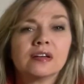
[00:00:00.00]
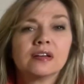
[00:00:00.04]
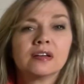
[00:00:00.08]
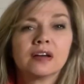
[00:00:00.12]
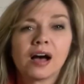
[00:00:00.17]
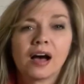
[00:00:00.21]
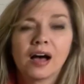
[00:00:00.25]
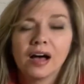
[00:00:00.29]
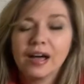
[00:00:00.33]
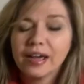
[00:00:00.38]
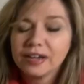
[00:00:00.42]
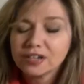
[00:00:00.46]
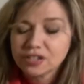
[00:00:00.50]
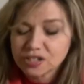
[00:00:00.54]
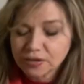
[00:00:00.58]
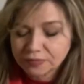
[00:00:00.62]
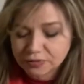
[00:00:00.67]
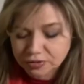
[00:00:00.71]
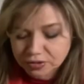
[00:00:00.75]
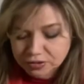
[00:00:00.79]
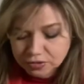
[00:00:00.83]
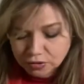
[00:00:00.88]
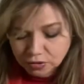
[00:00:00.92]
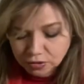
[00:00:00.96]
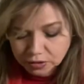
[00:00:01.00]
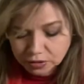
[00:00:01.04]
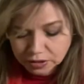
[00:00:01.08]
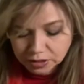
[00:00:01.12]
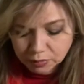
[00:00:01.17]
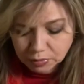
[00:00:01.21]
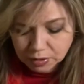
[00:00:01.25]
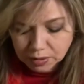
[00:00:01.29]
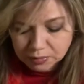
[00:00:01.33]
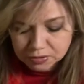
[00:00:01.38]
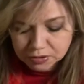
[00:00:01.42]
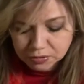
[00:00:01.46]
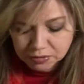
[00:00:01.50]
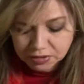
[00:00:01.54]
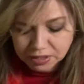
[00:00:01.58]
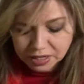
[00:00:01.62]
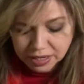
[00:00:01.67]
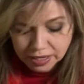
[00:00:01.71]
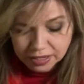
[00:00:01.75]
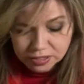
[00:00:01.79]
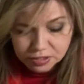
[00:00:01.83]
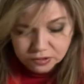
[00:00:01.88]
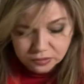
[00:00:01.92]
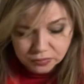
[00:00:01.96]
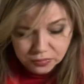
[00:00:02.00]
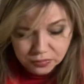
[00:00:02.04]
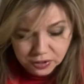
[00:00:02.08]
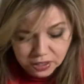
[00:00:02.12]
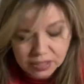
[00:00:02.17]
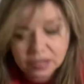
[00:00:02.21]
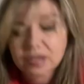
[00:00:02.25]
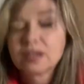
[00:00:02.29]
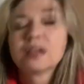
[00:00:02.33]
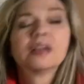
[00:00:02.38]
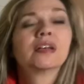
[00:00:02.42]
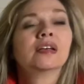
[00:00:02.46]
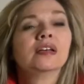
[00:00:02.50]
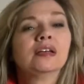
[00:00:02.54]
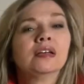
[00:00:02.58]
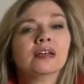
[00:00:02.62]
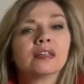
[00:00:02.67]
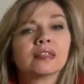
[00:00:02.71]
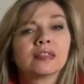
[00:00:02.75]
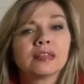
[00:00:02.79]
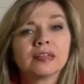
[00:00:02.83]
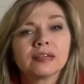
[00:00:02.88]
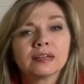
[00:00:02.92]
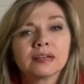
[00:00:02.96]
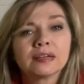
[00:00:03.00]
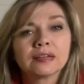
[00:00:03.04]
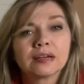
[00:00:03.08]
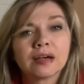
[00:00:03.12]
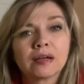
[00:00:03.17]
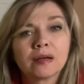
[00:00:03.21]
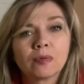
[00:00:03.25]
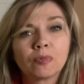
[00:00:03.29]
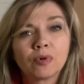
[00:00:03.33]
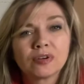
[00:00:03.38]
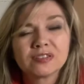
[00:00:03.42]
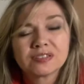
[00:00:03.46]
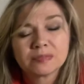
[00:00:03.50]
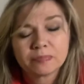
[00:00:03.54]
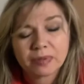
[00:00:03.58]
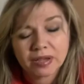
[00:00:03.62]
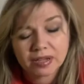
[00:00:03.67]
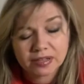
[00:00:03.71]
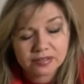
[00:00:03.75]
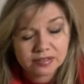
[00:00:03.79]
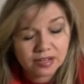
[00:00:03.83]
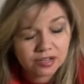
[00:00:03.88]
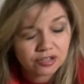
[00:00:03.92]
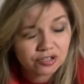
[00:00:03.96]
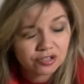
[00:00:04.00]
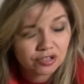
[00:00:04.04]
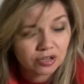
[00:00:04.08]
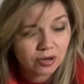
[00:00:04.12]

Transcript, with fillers: I shuffled this earlier when I was doing the Cancer read, thinking I wasn't paying attention.